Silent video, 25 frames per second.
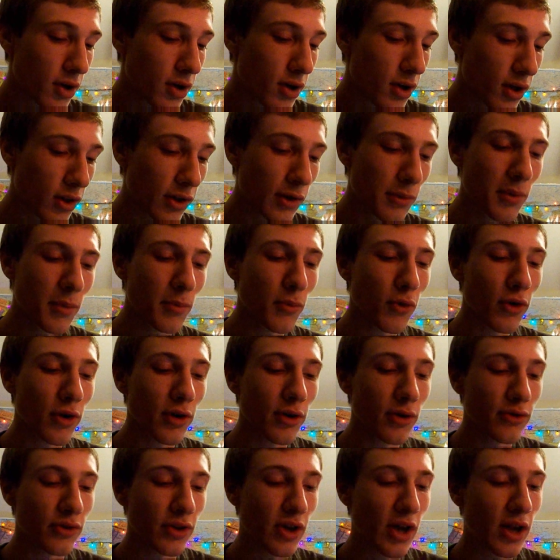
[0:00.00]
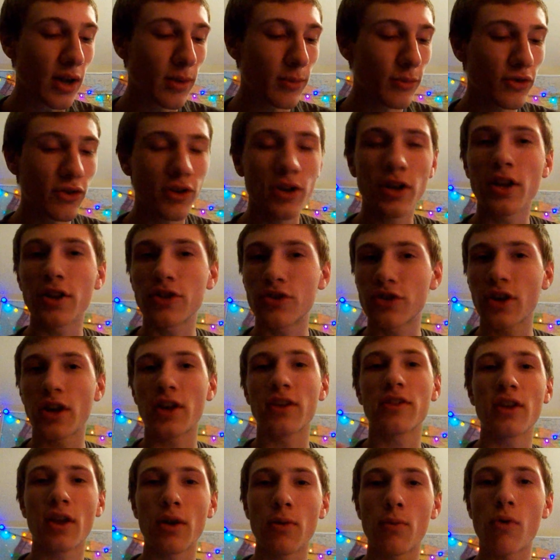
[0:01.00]
a little bit more goes on. I'm just going to let you
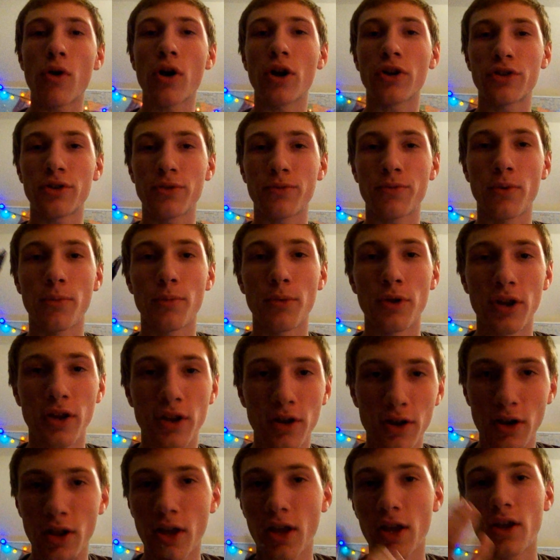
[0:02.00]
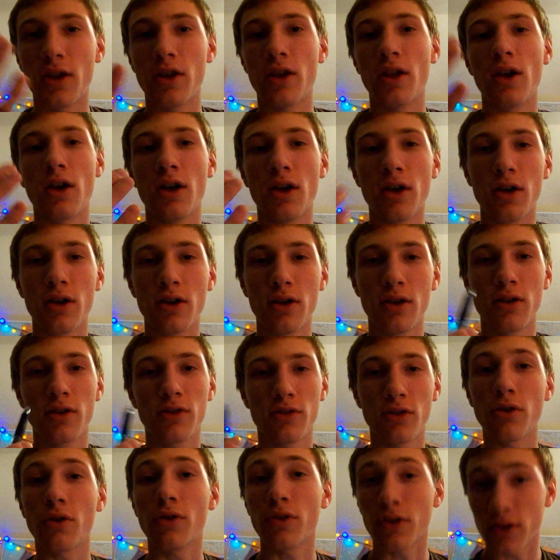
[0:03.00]
guys kind of watch it for a minute, and uh,
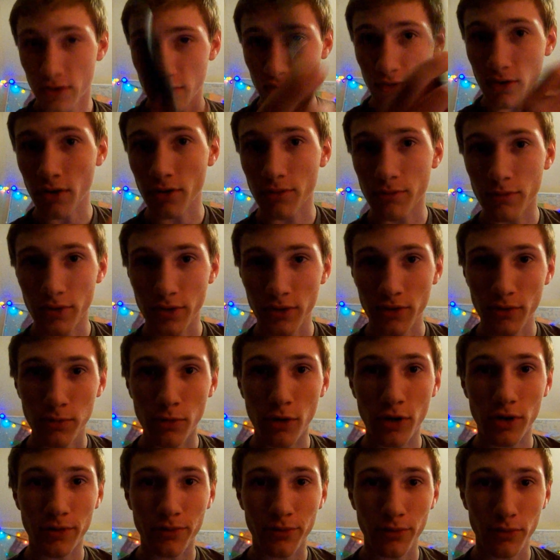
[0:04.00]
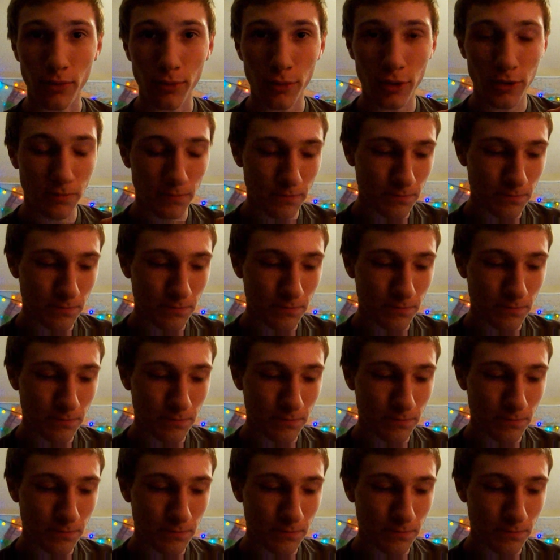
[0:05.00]
so let's start. Let's just watch it for a little bit.